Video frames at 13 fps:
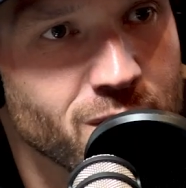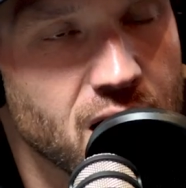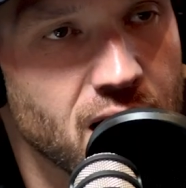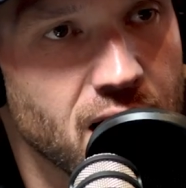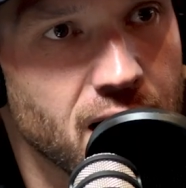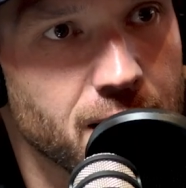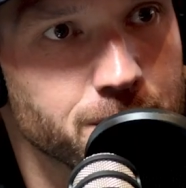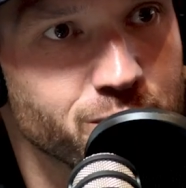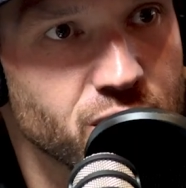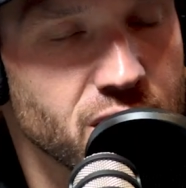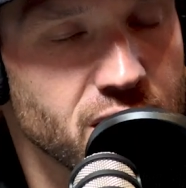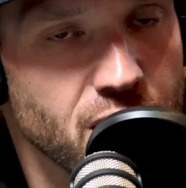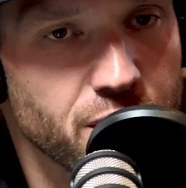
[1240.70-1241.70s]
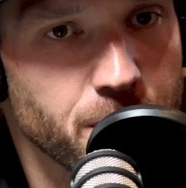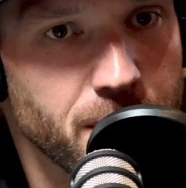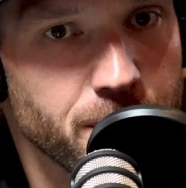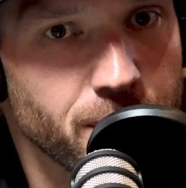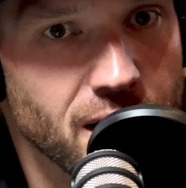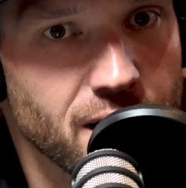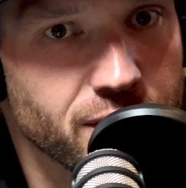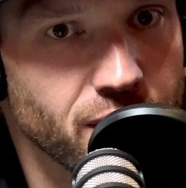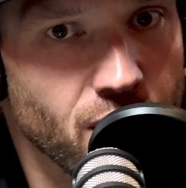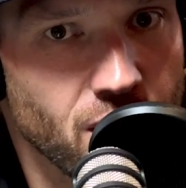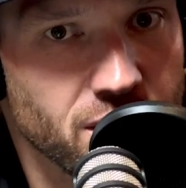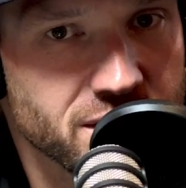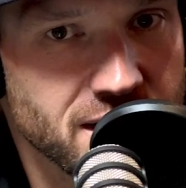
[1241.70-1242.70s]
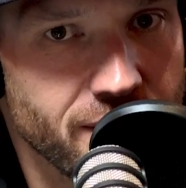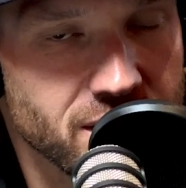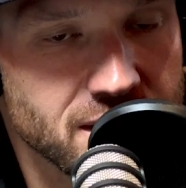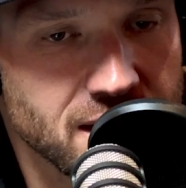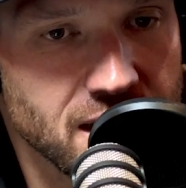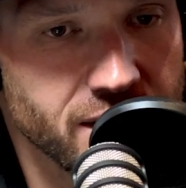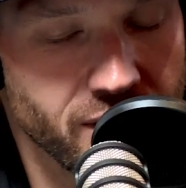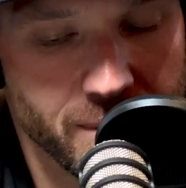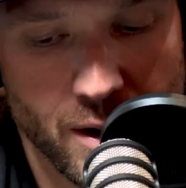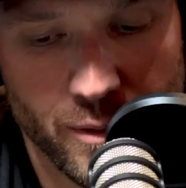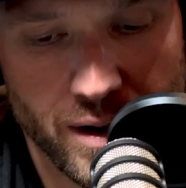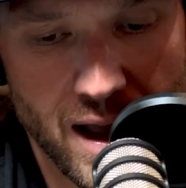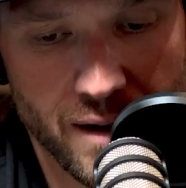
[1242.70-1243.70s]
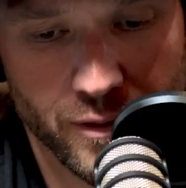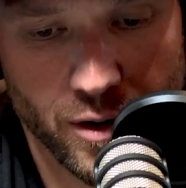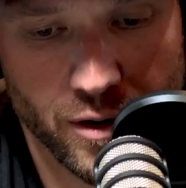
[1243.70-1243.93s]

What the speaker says: the people out there, all 17 of them that we have